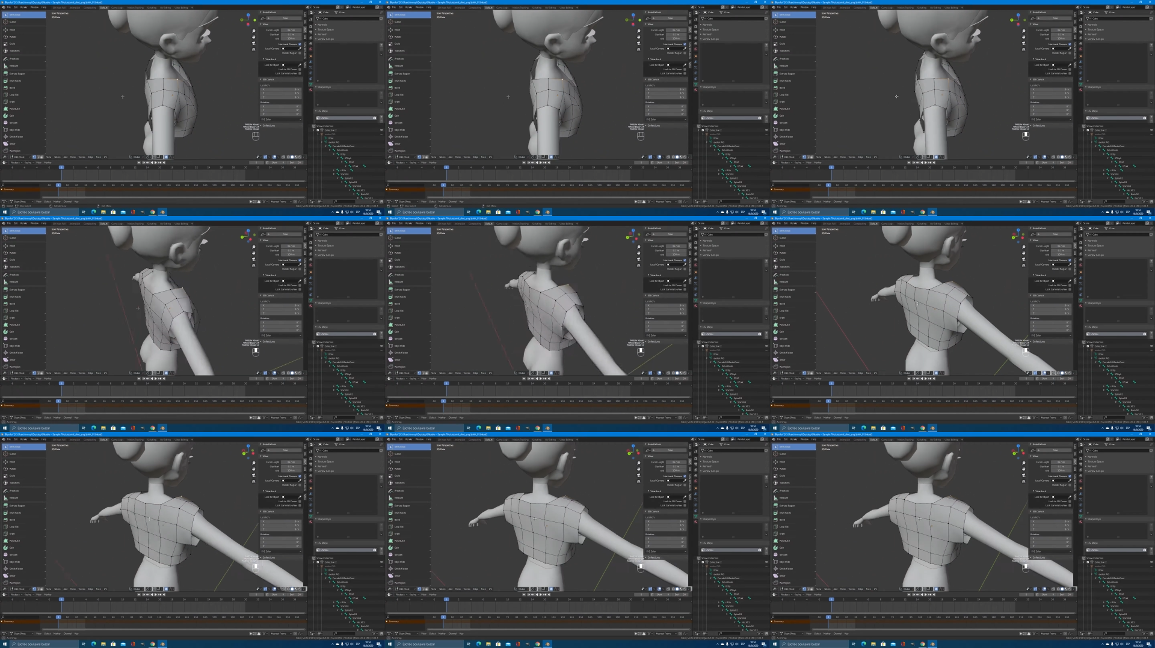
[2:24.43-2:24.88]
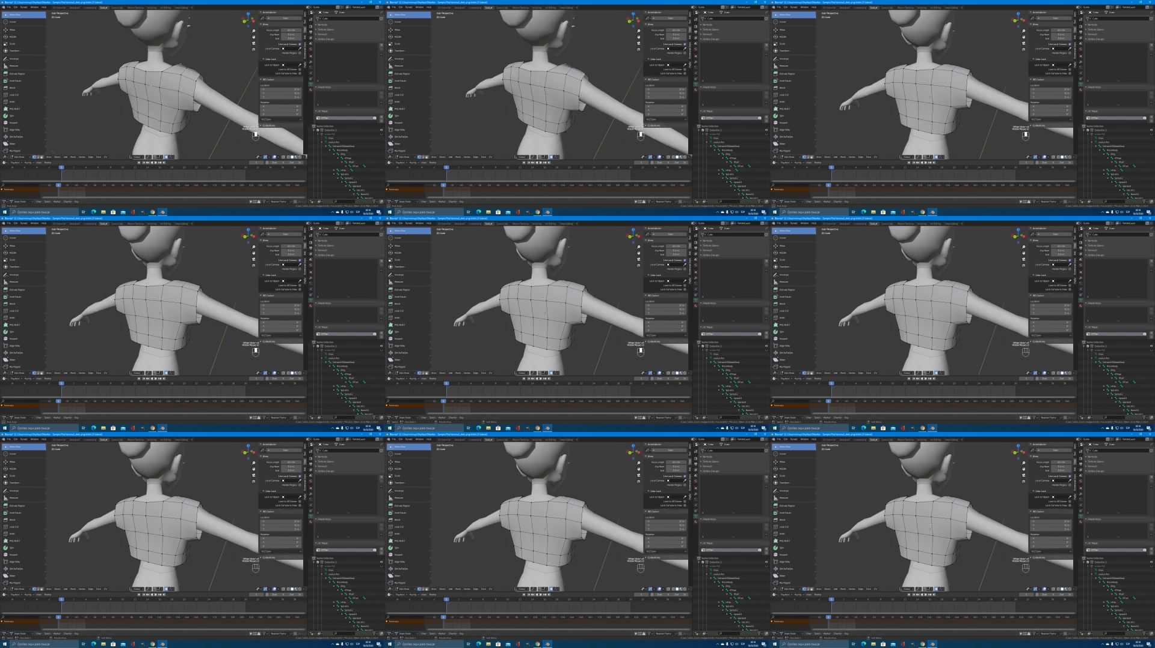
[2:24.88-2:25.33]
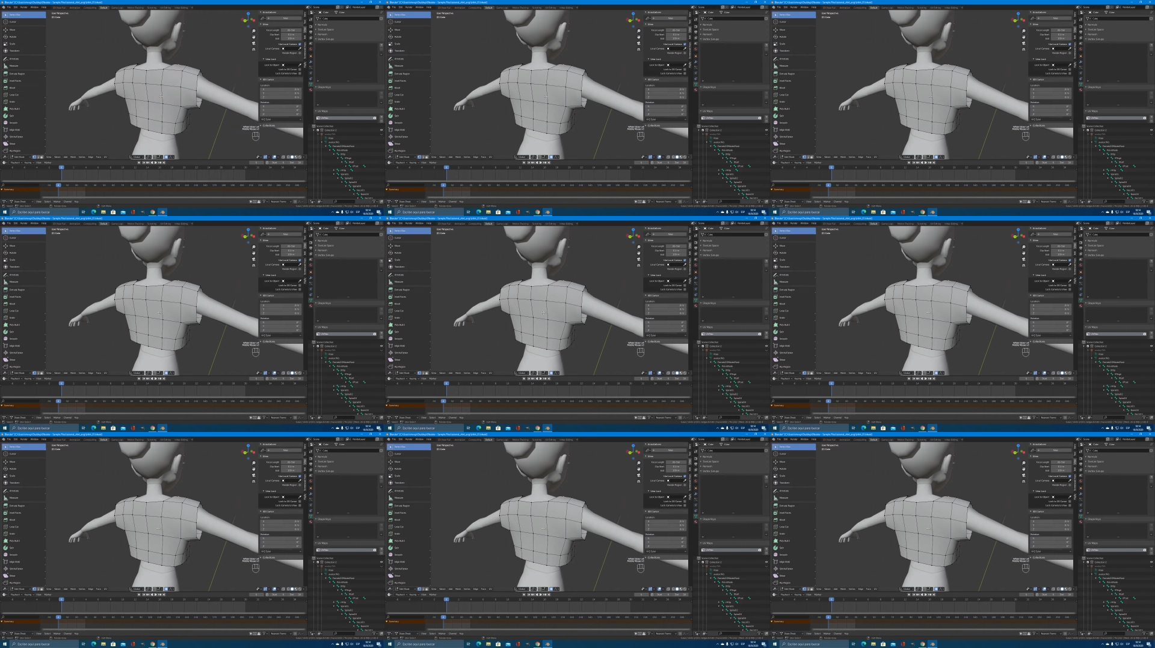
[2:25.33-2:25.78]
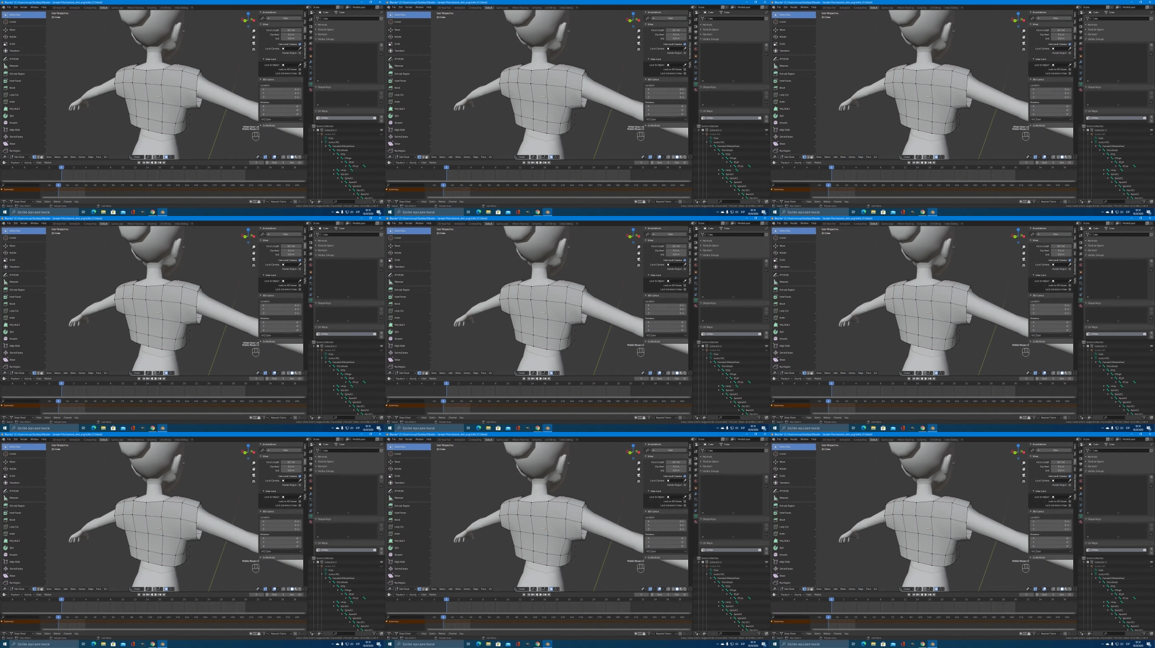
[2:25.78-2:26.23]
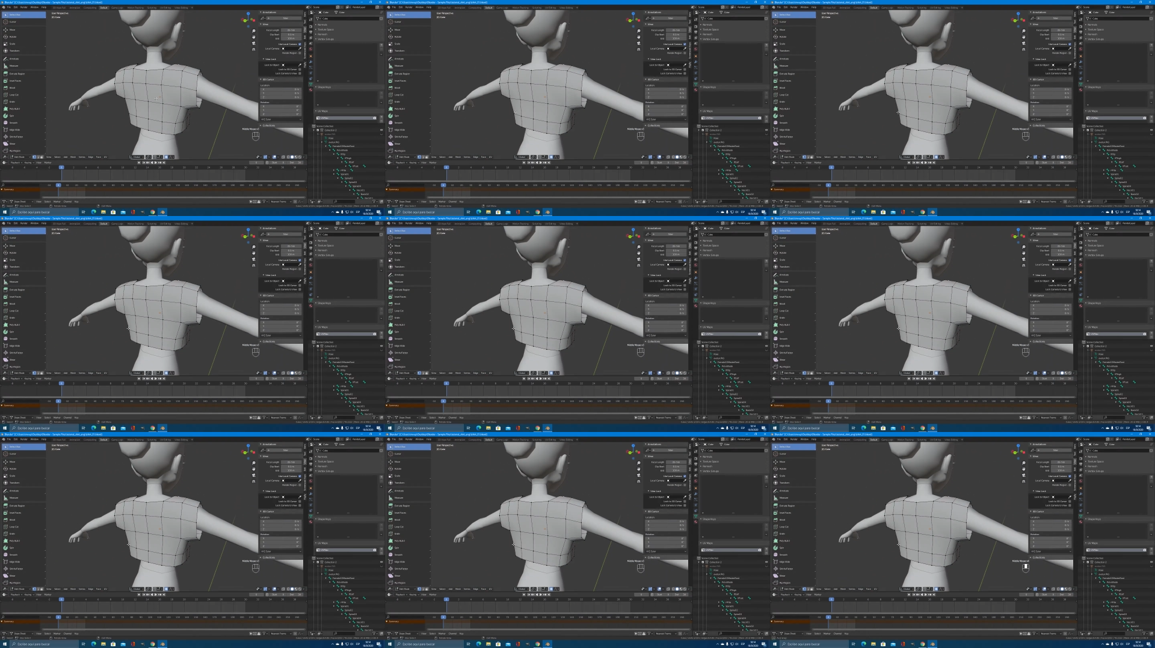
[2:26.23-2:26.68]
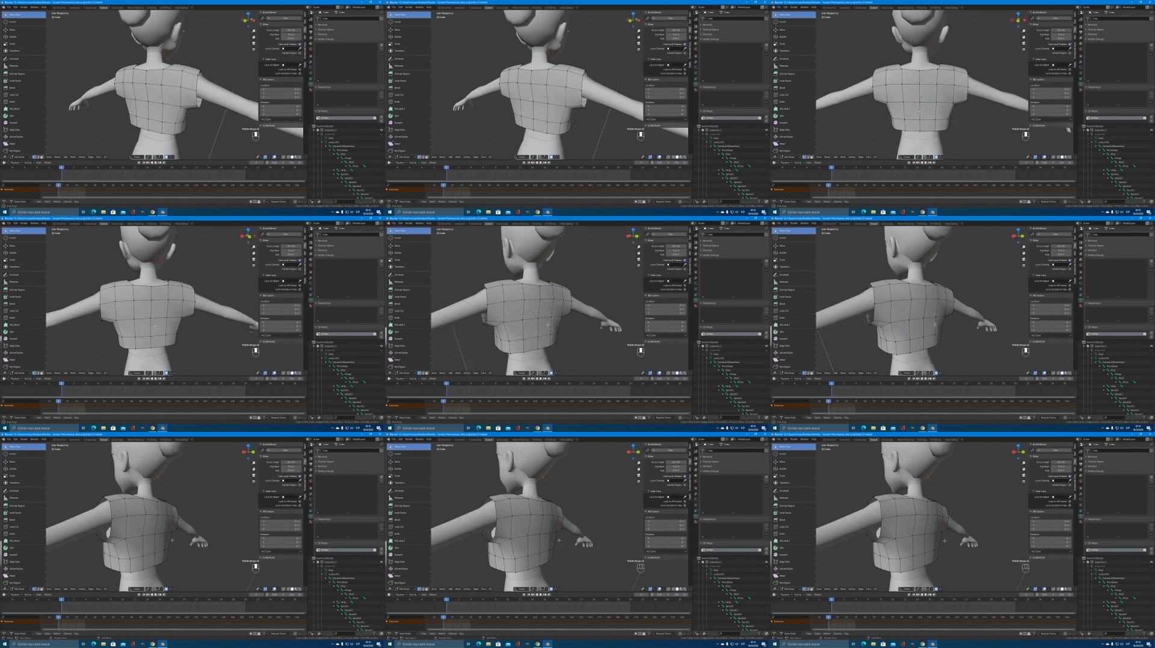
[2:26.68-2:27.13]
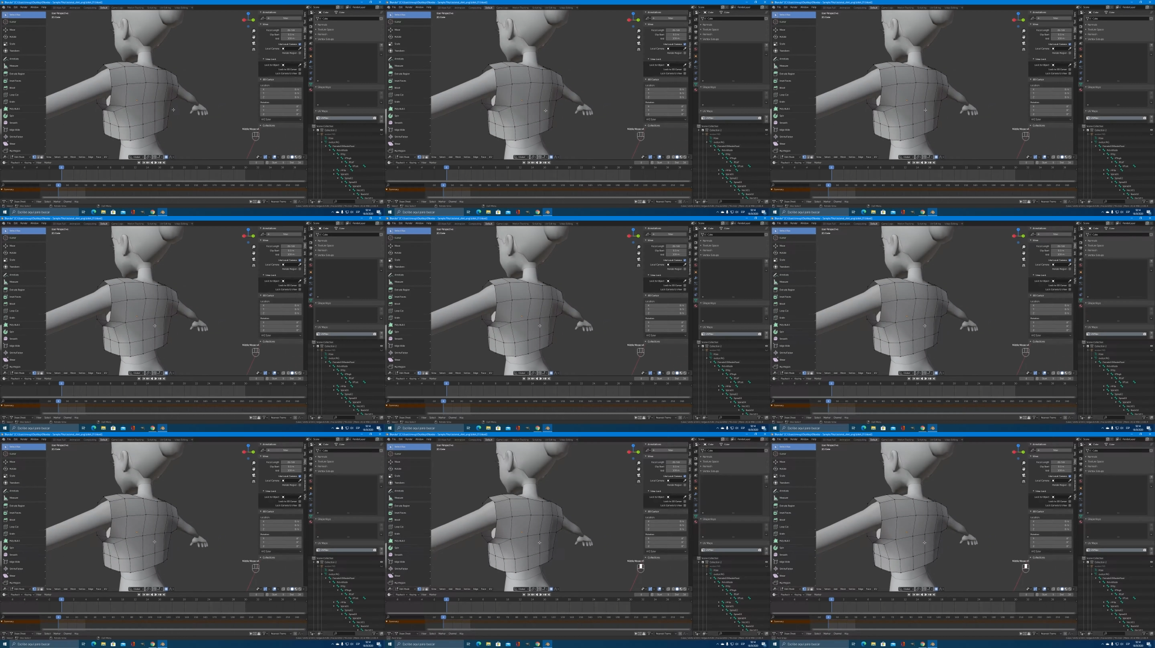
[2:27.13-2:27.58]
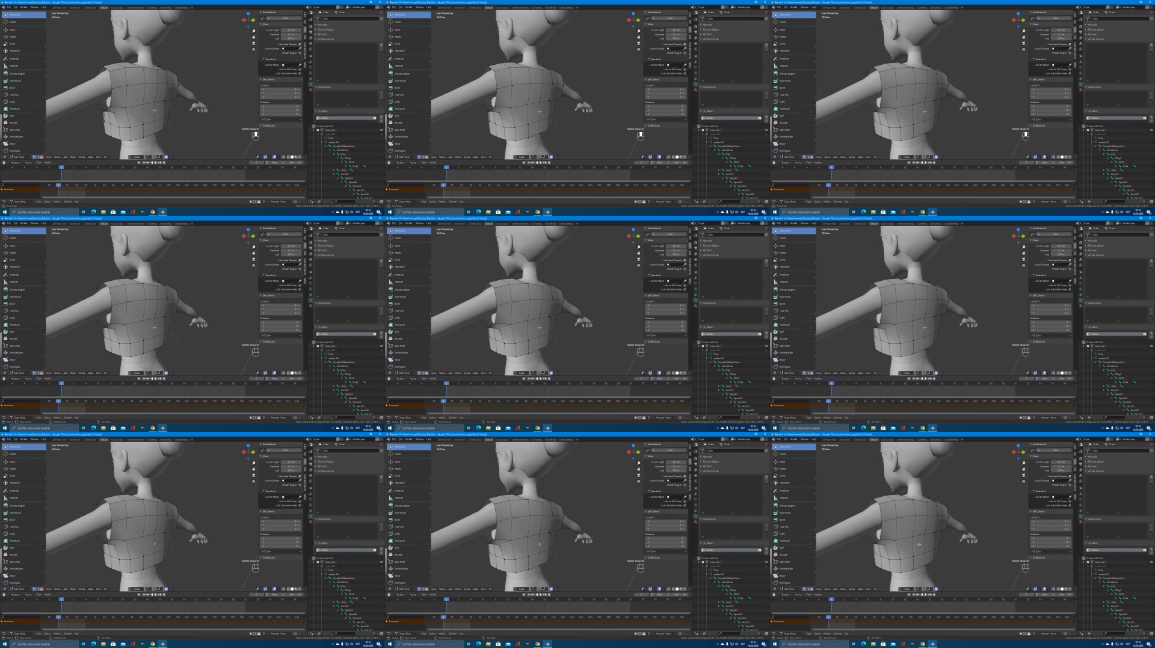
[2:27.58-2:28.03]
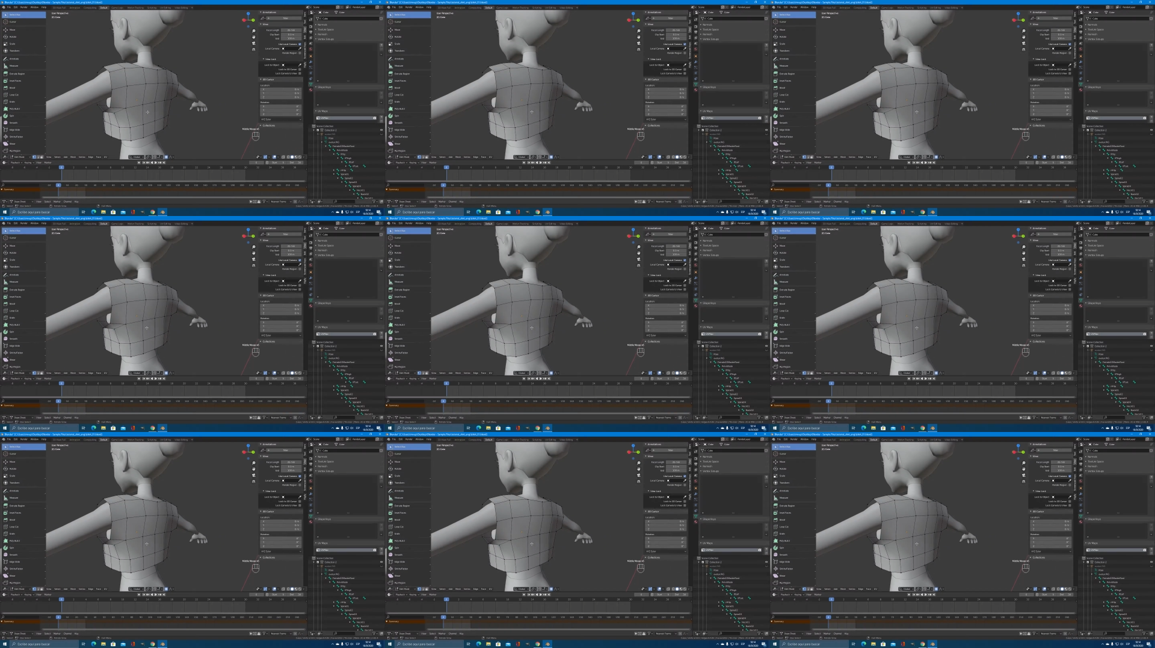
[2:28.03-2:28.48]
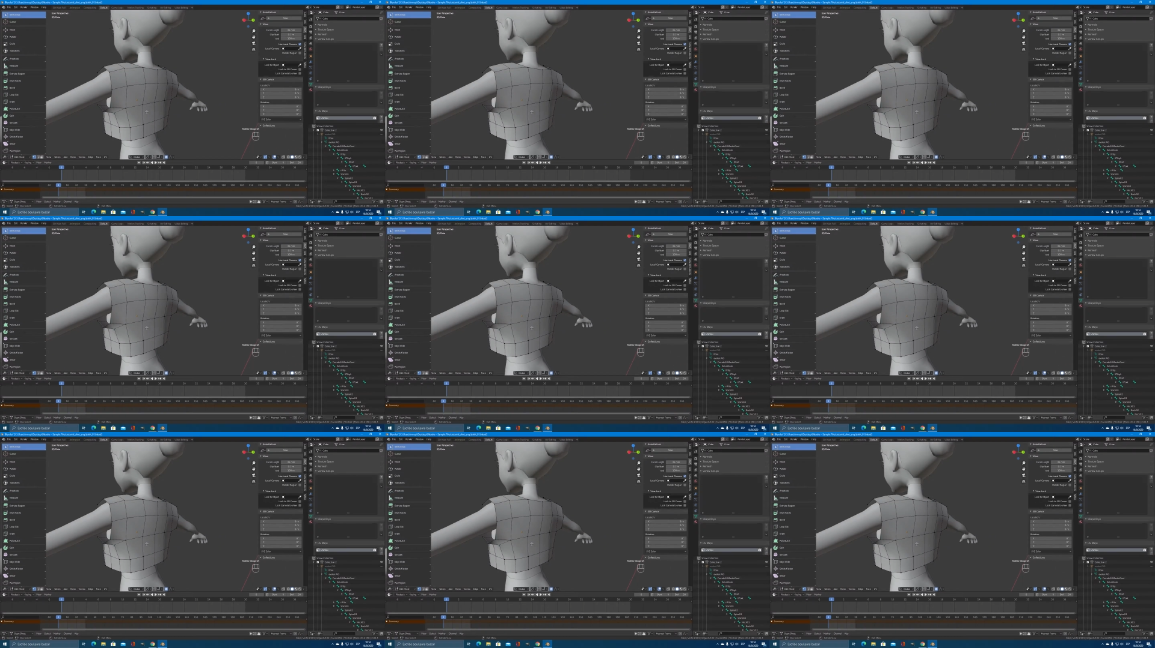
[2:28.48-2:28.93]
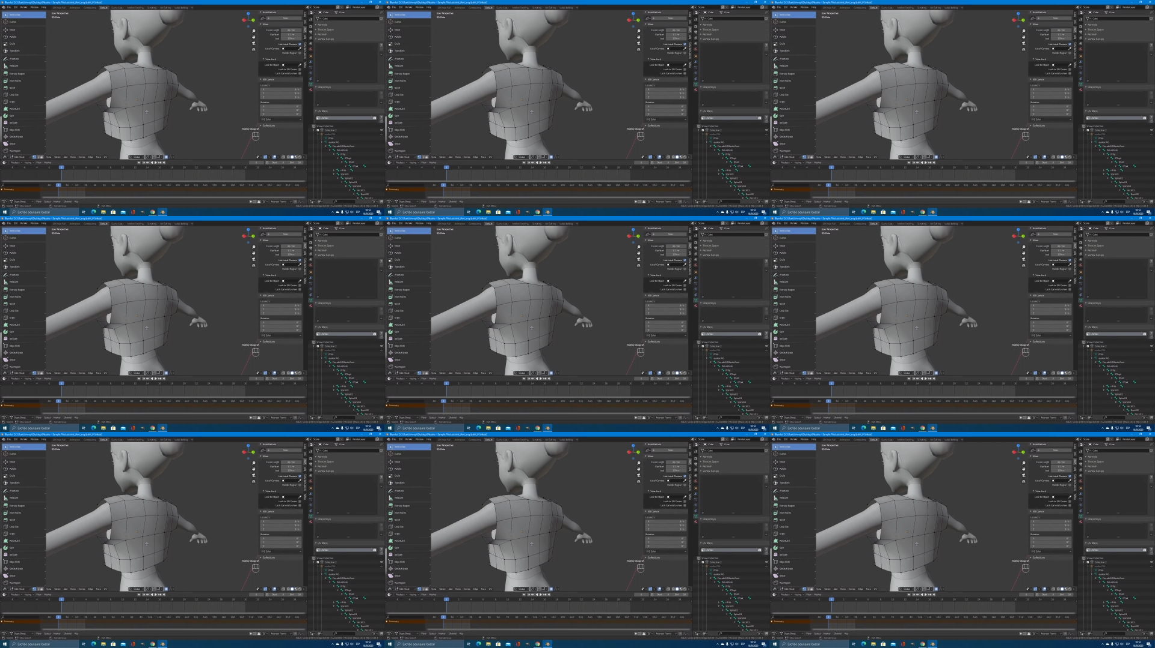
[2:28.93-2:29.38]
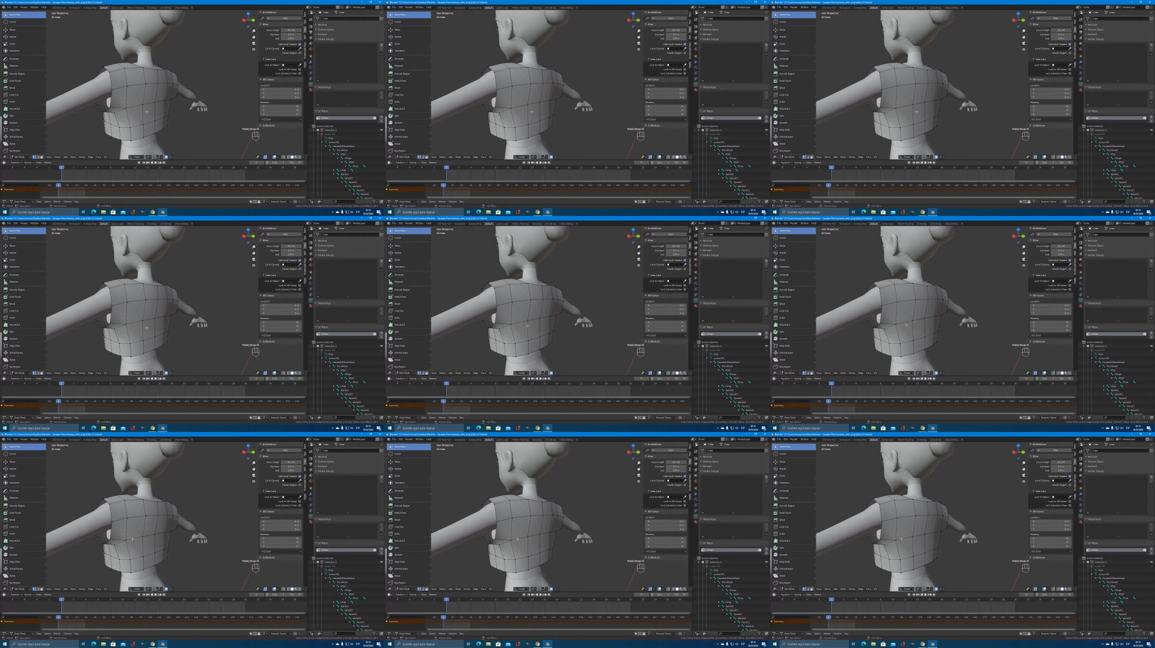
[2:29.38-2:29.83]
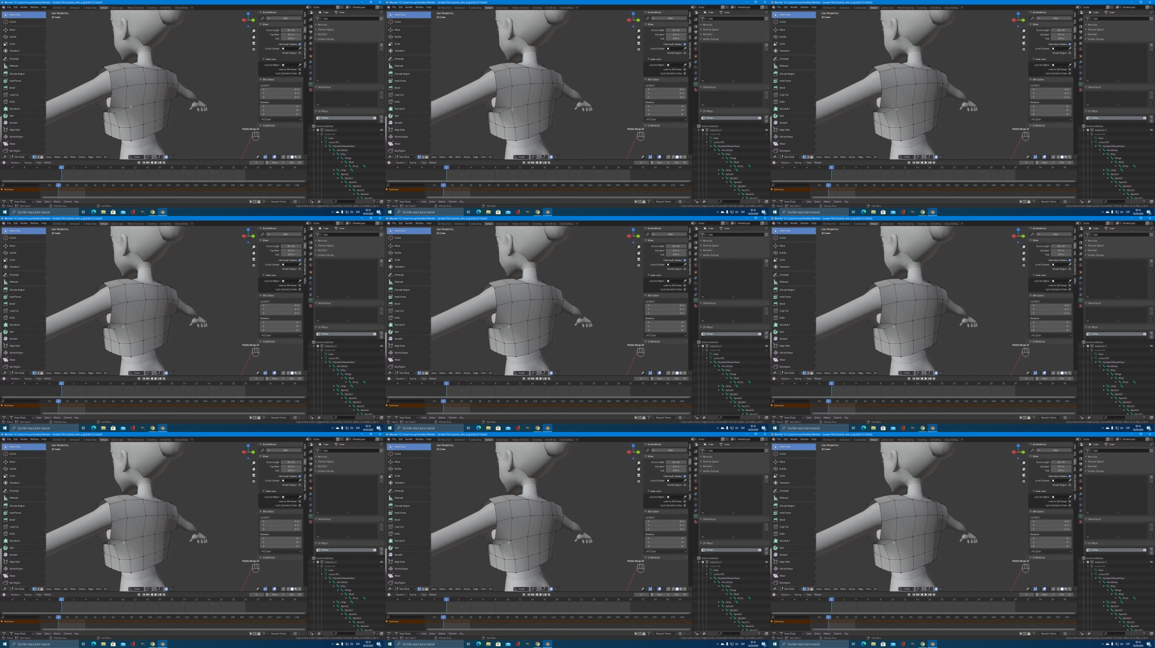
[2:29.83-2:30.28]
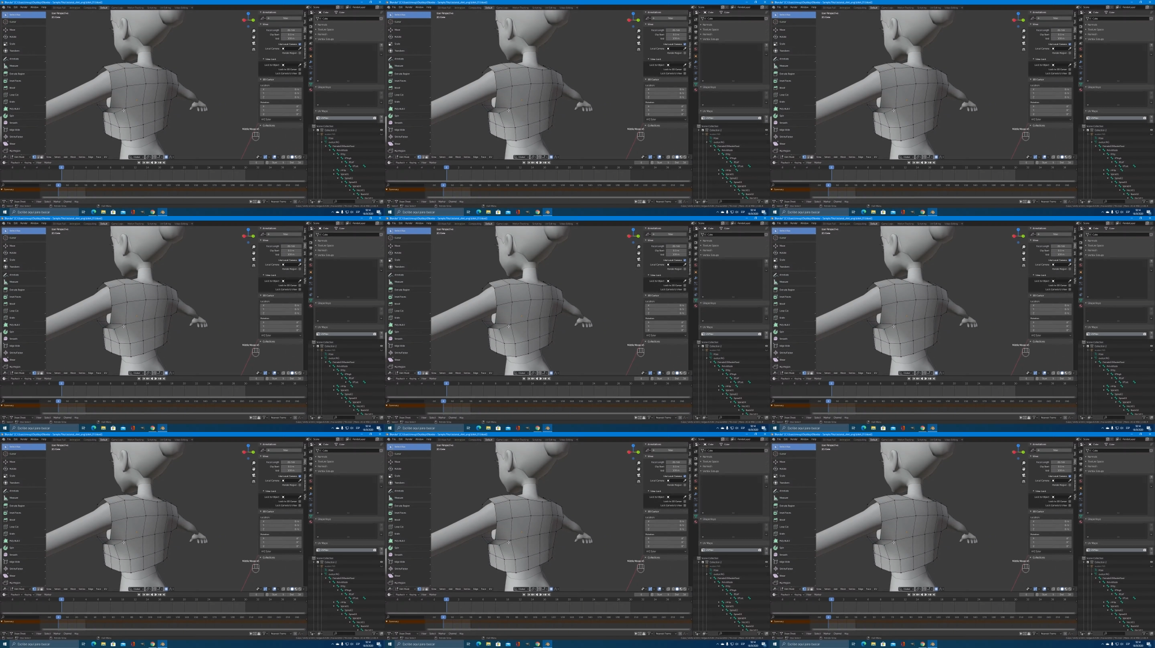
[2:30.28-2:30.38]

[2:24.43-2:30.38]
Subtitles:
Nobody's mouth can be seen.